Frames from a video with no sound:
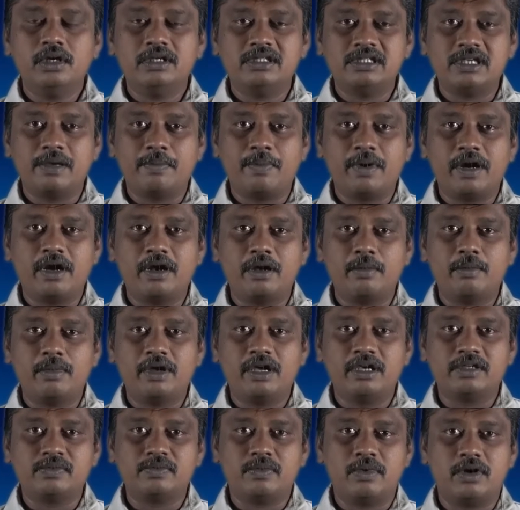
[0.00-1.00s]
separated
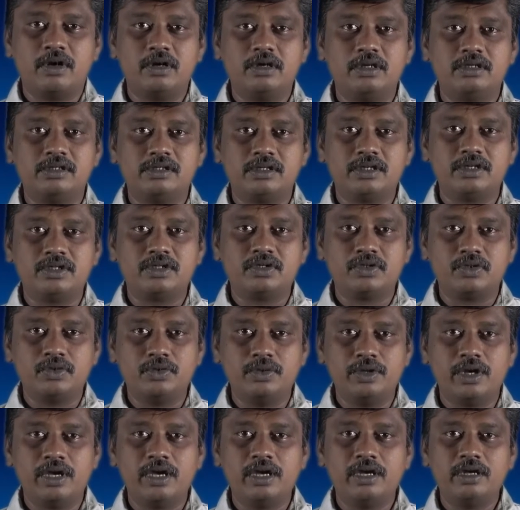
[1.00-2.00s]
by a small distance
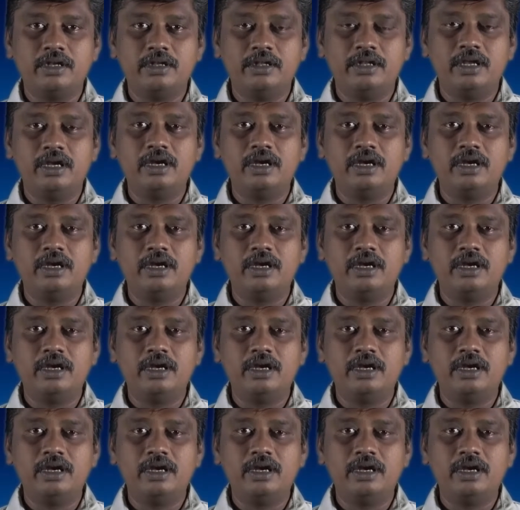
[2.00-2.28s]
2a,